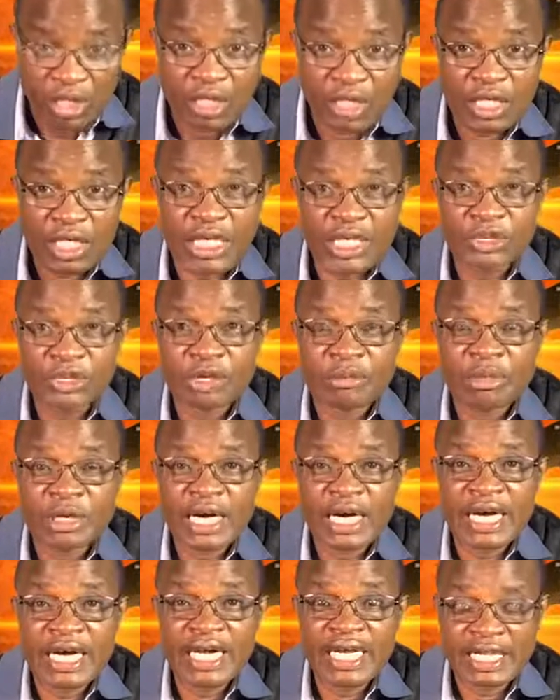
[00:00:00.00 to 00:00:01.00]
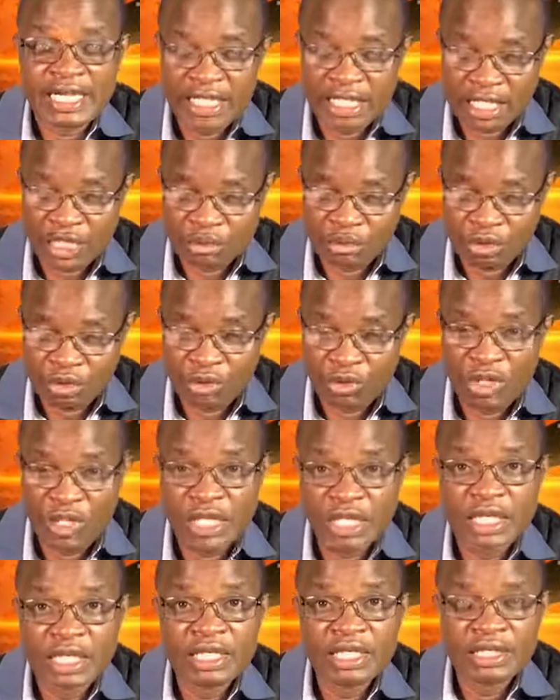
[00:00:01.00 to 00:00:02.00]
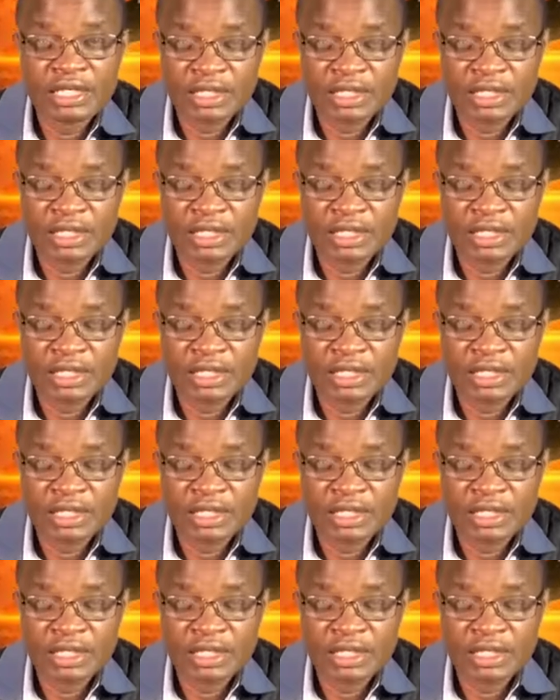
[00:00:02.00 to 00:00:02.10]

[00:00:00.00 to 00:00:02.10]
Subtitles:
Kanyo ema ae kama nyuola.